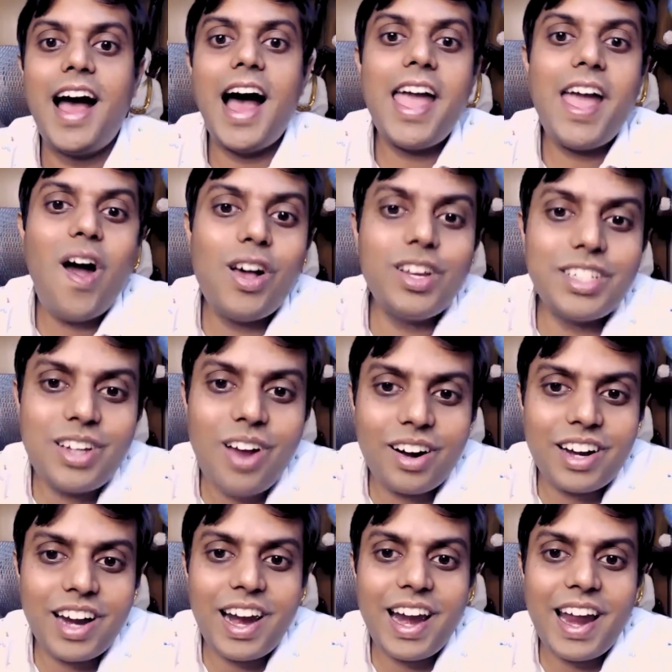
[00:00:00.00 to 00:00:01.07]
I asked
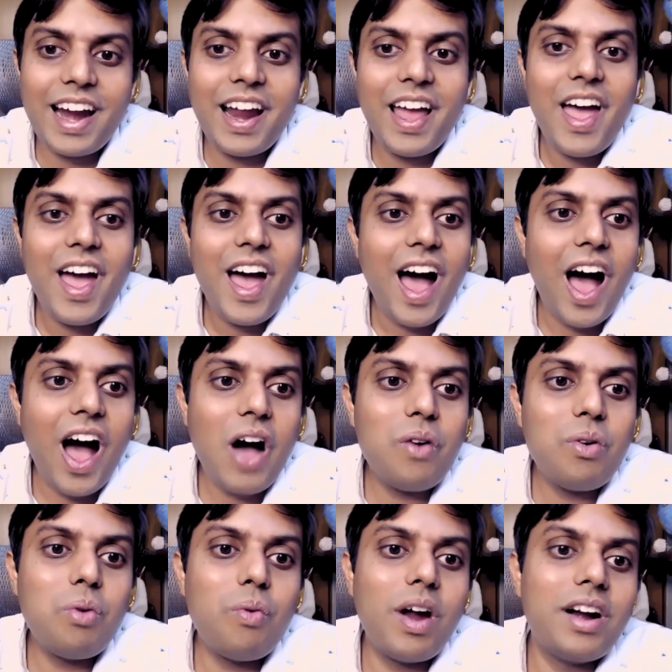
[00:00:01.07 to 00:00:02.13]
Dr. Len how
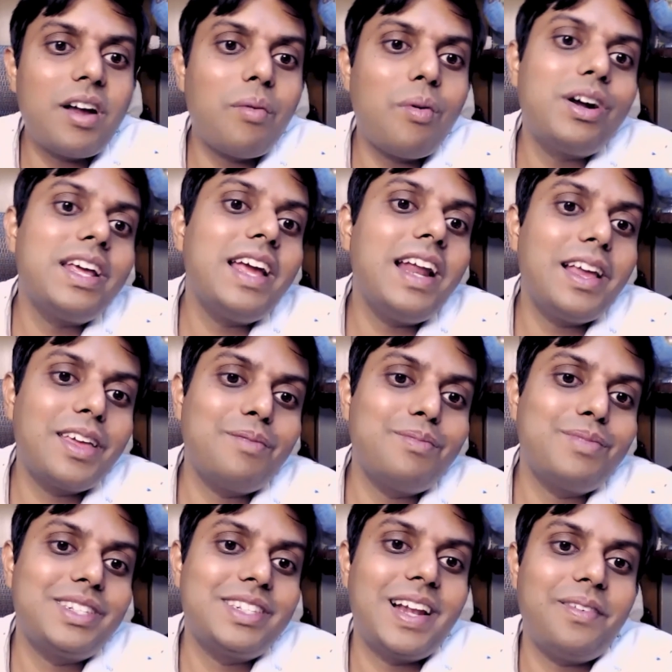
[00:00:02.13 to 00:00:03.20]
he went about healing
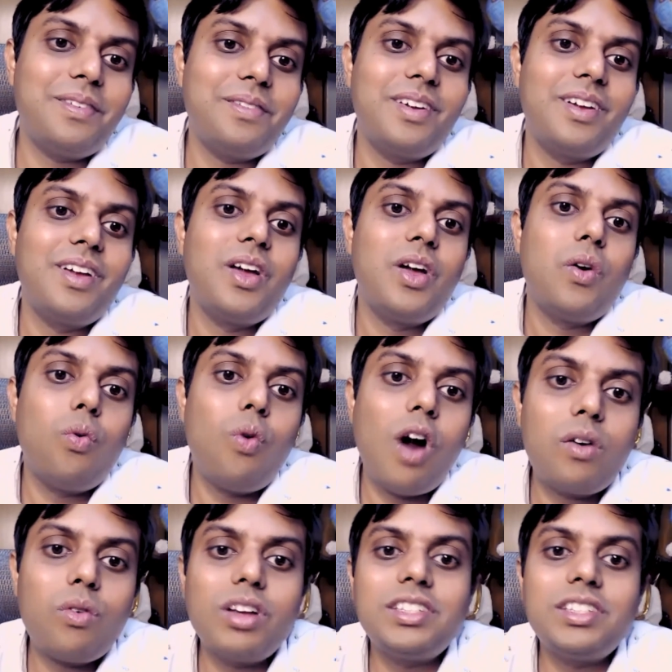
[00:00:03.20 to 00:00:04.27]
himself.
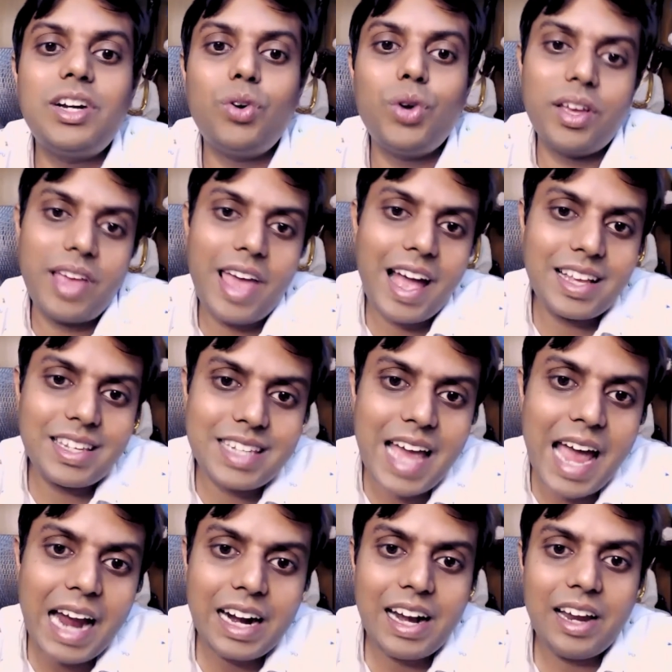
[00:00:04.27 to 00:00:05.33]
What was he doing
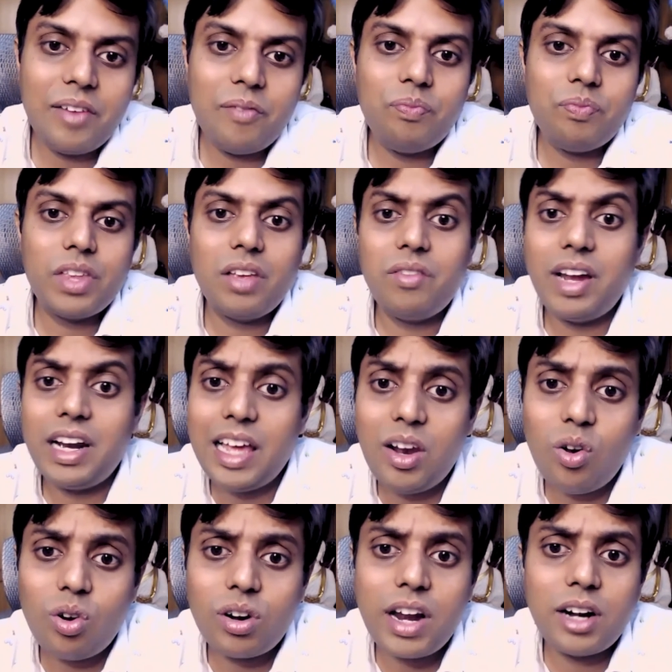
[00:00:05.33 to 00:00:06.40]
exactly? And he
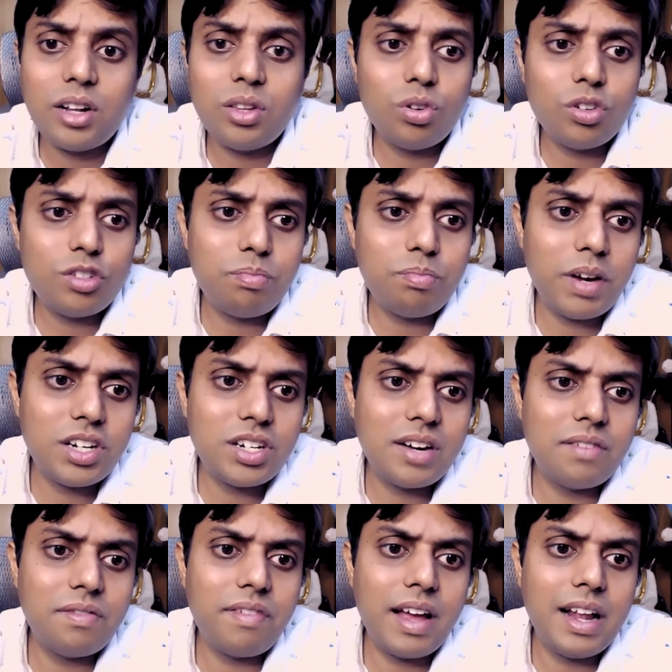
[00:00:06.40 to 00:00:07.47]
looked at those
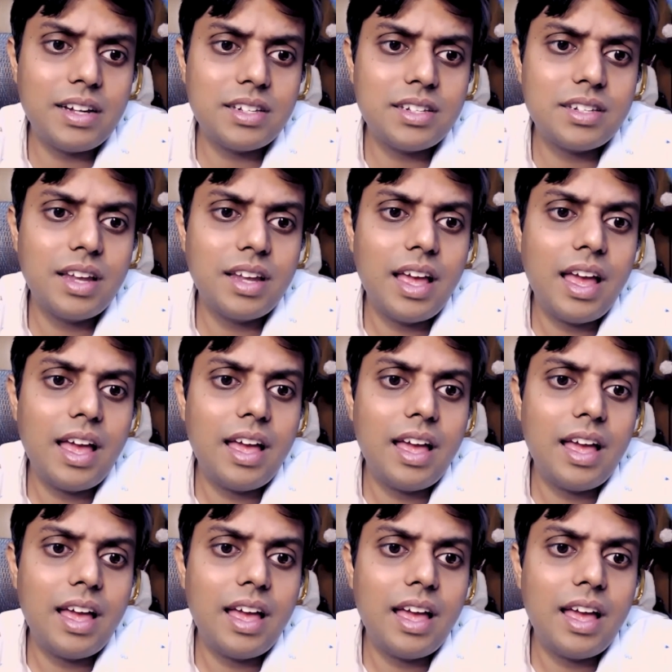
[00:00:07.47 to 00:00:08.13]
patient files.